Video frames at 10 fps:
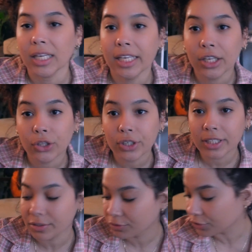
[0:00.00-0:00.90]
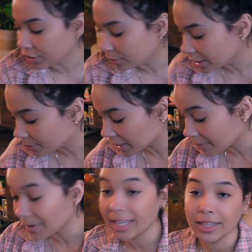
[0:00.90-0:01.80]
he included some freebies, but the
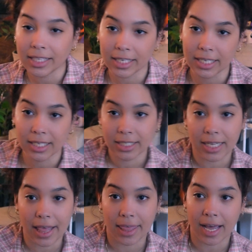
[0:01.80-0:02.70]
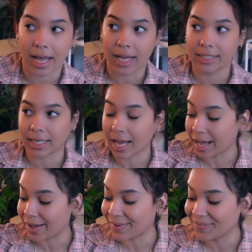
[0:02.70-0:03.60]
main things that
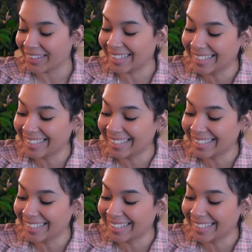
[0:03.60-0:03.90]
um,